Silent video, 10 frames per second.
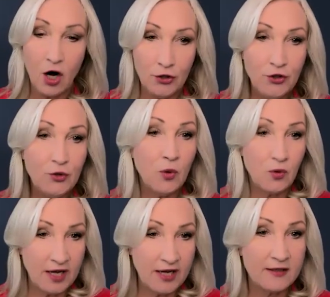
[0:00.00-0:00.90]
Are you
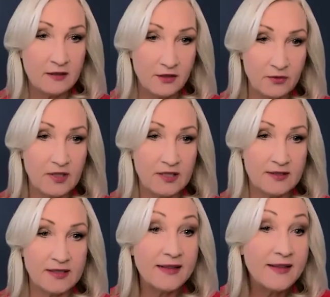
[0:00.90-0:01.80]
okay to do
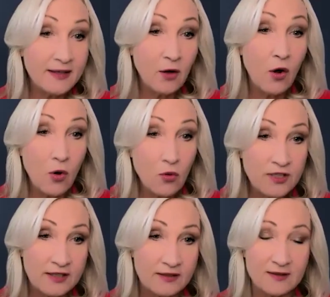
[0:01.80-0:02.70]
this? And then
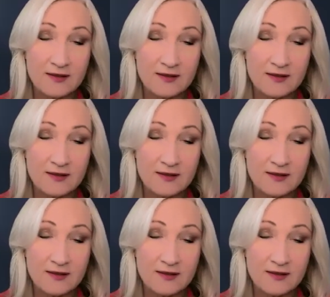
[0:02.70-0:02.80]
own it.